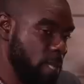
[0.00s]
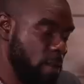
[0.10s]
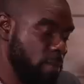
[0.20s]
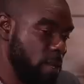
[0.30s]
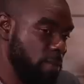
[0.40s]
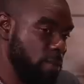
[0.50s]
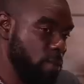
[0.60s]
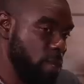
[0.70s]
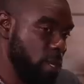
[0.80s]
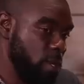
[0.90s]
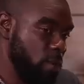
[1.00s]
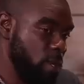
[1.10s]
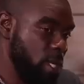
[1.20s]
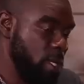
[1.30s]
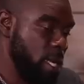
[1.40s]
after a few years,
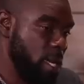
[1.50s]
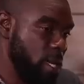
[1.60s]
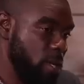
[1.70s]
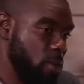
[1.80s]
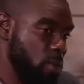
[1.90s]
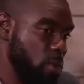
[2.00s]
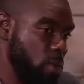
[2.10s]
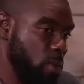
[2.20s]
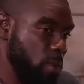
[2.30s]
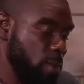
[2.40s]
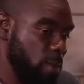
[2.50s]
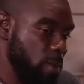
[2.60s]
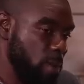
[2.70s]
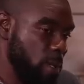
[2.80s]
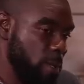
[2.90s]
we decided to.
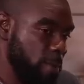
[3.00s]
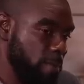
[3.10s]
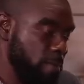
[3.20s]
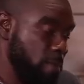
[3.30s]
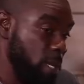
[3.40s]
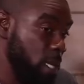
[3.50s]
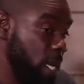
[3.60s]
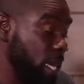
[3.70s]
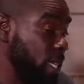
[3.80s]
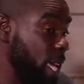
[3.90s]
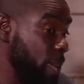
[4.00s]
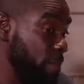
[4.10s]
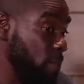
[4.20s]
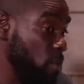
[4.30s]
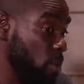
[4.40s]
In that
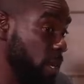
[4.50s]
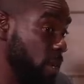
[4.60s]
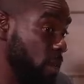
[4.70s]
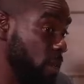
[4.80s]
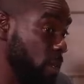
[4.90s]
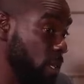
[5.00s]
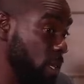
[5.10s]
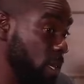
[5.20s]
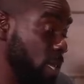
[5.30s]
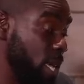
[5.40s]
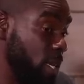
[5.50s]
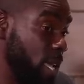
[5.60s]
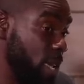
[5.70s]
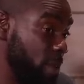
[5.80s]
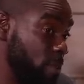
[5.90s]
time, though, you know, in that
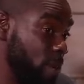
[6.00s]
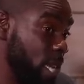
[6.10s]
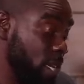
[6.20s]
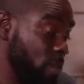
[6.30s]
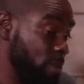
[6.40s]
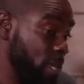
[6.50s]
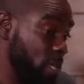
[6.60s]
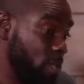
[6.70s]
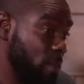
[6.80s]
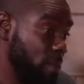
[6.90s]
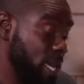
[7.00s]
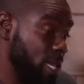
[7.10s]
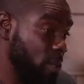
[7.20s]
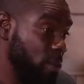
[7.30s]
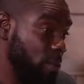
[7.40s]
time we got to meet some
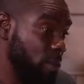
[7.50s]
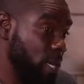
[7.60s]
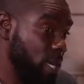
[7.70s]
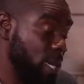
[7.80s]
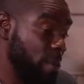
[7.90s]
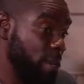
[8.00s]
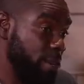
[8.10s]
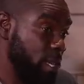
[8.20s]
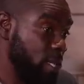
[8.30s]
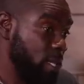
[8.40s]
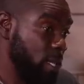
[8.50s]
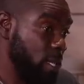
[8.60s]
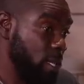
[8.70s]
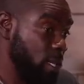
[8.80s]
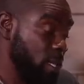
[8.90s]
nice people in the cabaret
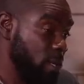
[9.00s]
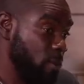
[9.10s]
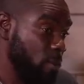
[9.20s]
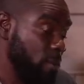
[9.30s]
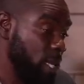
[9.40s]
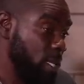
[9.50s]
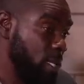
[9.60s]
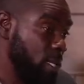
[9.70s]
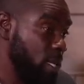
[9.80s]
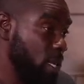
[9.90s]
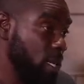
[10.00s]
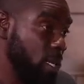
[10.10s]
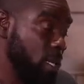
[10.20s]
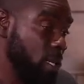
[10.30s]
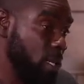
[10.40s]
scene. We met
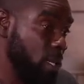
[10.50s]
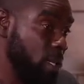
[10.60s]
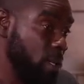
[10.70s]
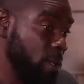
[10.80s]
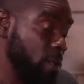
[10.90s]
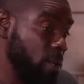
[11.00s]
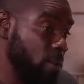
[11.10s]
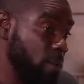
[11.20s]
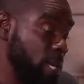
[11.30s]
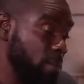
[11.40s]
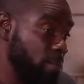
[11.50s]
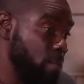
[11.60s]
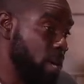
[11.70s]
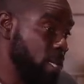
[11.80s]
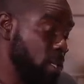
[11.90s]
Silk, we met
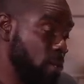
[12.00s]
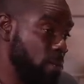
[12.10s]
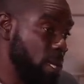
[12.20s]
Boyz II